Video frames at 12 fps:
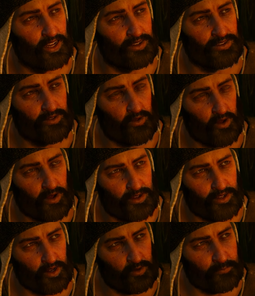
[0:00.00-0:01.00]
miss
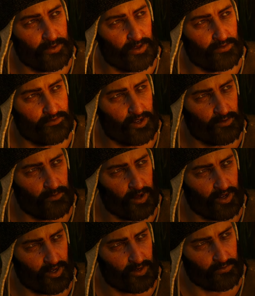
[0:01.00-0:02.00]
wanted to go back for her
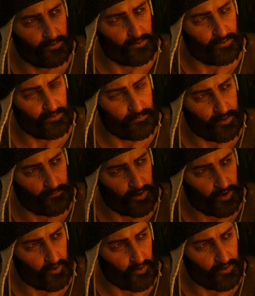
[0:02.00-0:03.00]
mother,
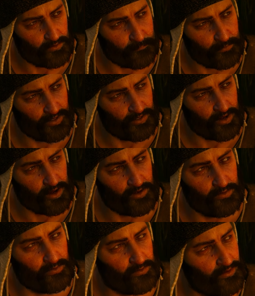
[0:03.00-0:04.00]
but my wife
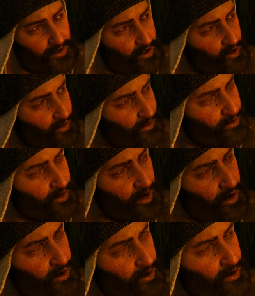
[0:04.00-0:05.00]
pleaded, said she'd
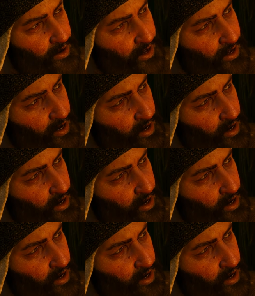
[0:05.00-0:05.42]
die out